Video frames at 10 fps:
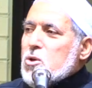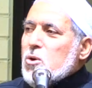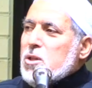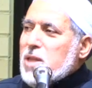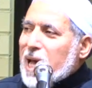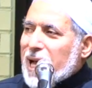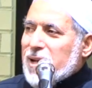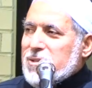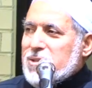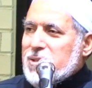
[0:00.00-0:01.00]
so
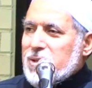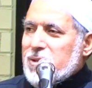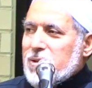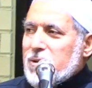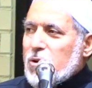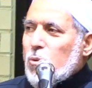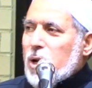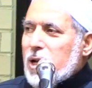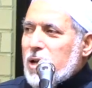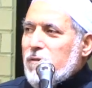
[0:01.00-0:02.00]
that
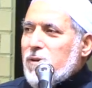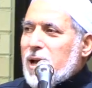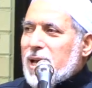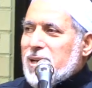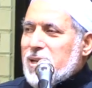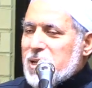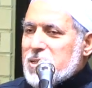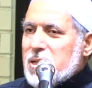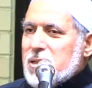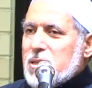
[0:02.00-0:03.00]
we live a
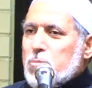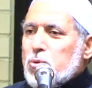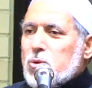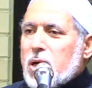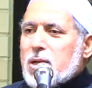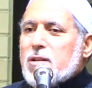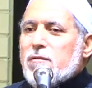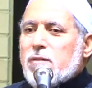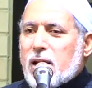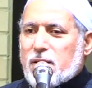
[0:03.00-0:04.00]
decent,
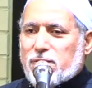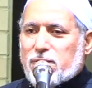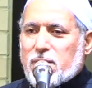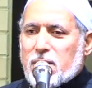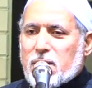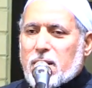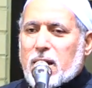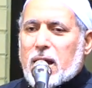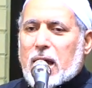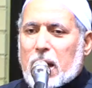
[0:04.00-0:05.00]
productive life,
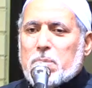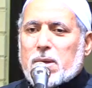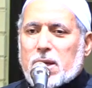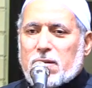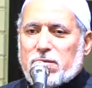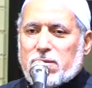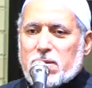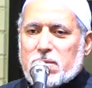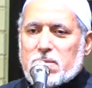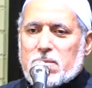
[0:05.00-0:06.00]
a happy life,
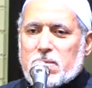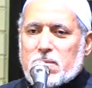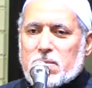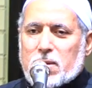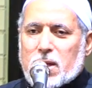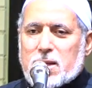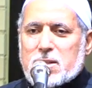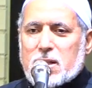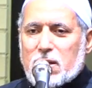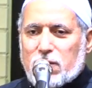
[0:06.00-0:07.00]

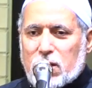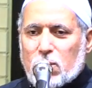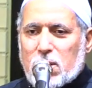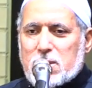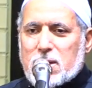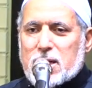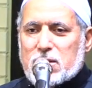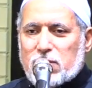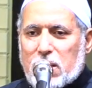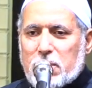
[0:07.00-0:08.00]
as individuals,
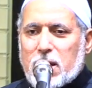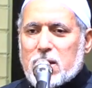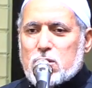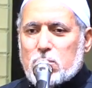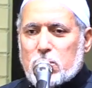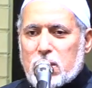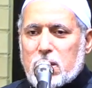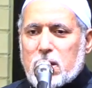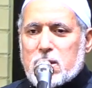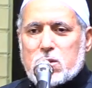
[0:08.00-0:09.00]
as family, as
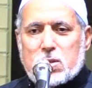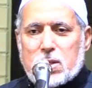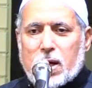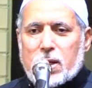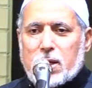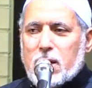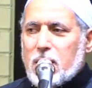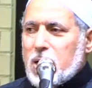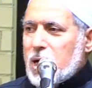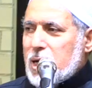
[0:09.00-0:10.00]
community, as society,
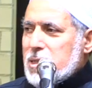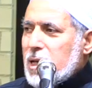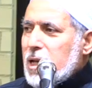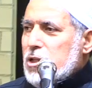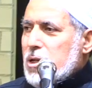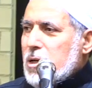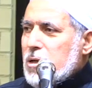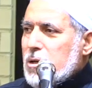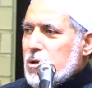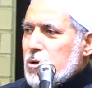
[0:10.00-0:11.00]
as a
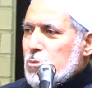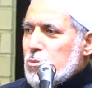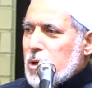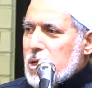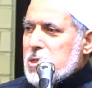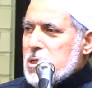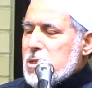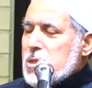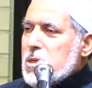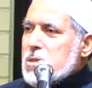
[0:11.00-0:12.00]
nation. Brothers and
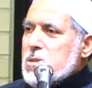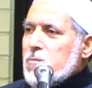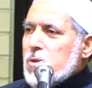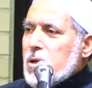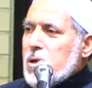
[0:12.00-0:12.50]
sisters,